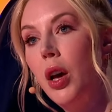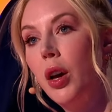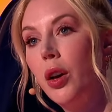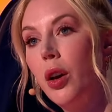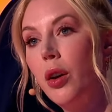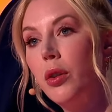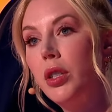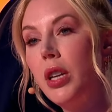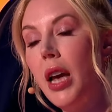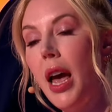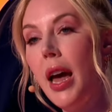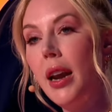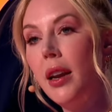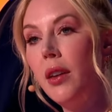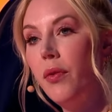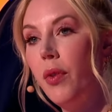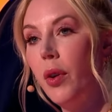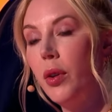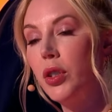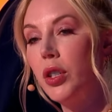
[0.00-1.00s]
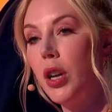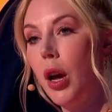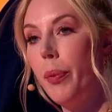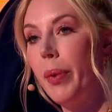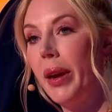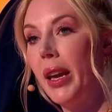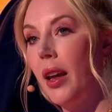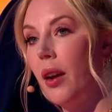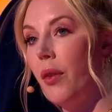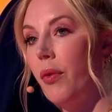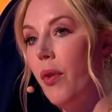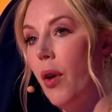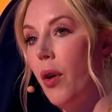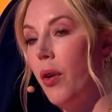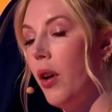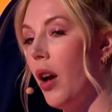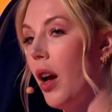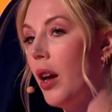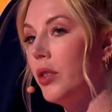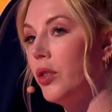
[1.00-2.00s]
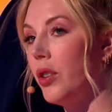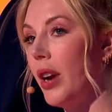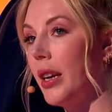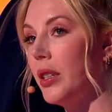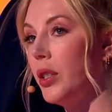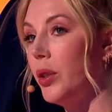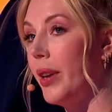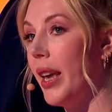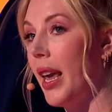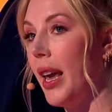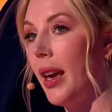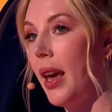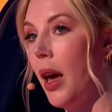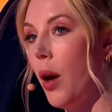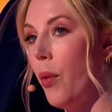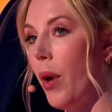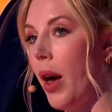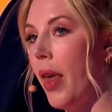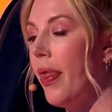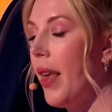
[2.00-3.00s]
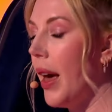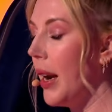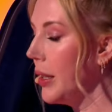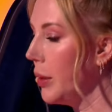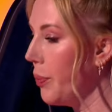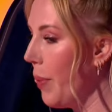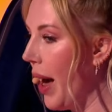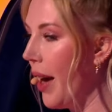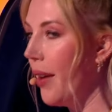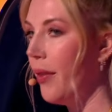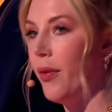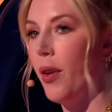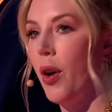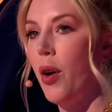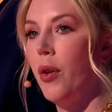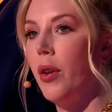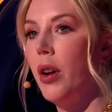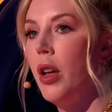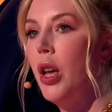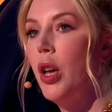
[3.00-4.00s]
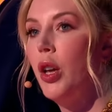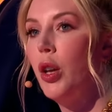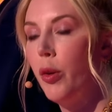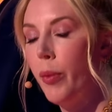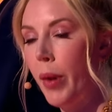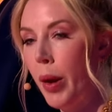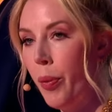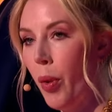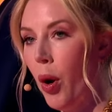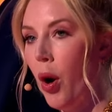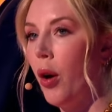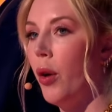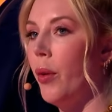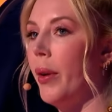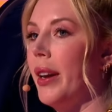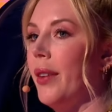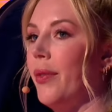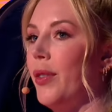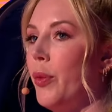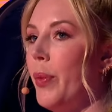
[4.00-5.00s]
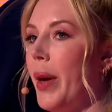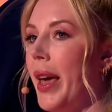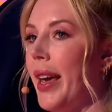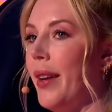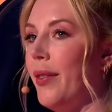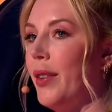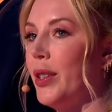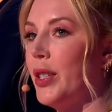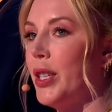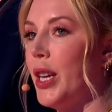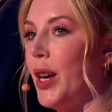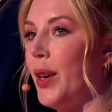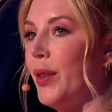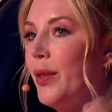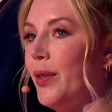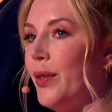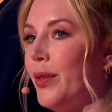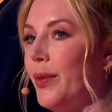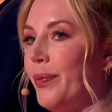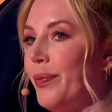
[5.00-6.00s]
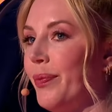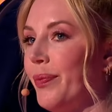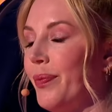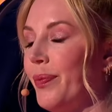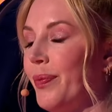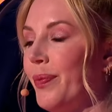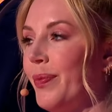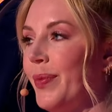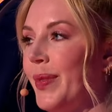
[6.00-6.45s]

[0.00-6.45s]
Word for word: Go to any phone shop and get a phone contract. You can't get one. That is my phone. You may borrow That's it true. if you behave yourself. That's true.